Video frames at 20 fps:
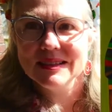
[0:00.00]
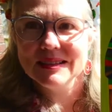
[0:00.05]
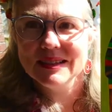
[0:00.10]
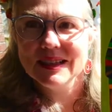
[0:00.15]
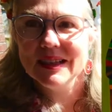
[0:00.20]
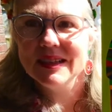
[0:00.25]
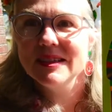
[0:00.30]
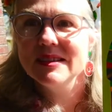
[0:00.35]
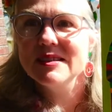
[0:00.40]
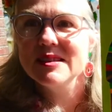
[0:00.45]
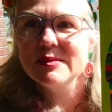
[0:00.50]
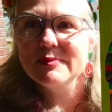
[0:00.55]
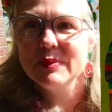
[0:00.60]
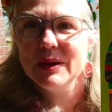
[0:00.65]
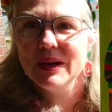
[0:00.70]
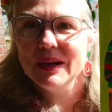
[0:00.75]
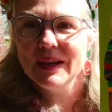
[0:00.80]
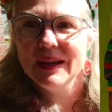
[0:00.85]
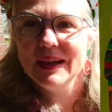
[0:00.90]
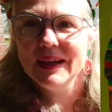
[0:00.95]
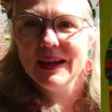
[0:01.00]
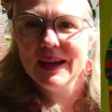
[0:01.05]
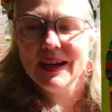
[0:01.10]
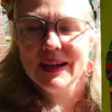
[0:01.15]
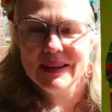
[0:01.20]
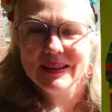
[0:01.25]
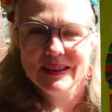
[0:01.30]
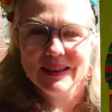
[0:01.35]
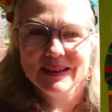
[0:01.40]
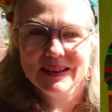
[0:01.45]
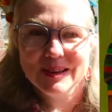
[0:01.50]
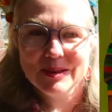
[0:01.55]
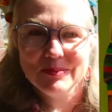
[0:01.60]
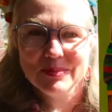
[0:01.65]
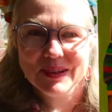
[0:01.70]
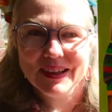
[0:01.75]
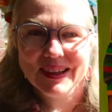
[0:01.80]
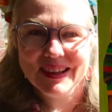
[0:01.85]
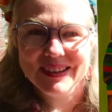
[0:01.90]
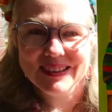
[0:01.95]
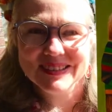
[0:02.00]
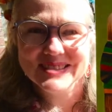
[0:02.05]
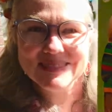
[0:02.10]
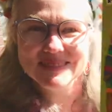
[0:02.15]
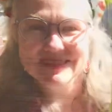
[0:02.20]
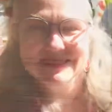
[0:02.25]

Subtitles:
and it's by Anthony Browne.